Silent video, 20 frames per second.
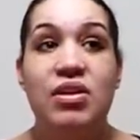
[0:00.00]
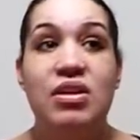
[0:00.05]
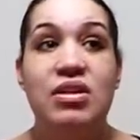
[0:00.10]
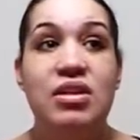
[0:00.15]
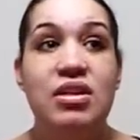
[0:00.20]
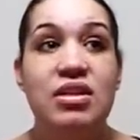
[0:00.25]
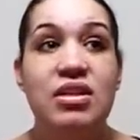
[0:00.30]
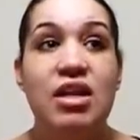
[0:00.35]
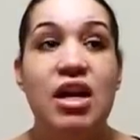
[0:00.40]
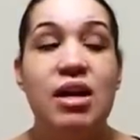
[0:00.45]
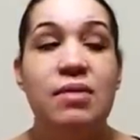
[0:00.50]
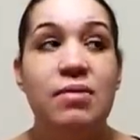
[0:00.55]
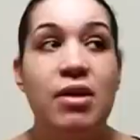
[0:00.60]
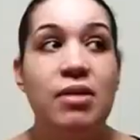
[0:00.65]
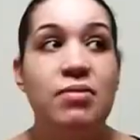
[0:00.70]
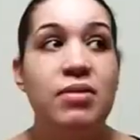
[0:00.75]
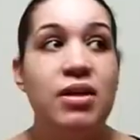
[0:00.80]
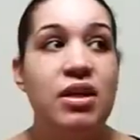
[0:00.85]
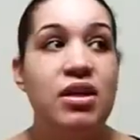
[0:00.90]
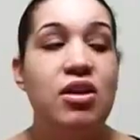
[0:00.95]
This time
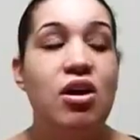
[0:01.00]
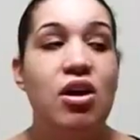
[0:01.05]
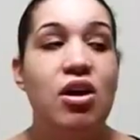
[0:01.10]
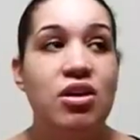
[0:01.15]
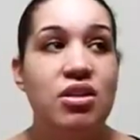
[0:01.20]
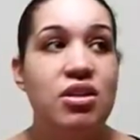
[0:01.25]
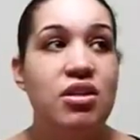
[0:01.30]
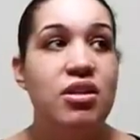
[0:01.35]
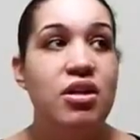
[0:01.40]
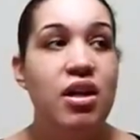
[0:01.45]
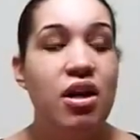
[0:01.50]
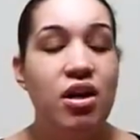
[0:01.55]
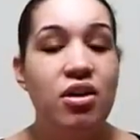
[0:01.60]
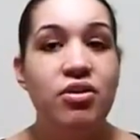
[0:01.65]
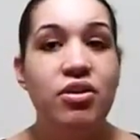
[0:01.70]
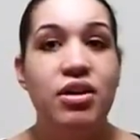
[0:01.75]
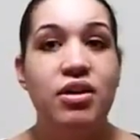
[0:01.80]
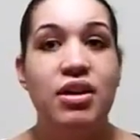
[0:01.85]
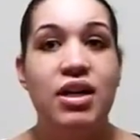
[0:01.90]
I'm like constantly hungry.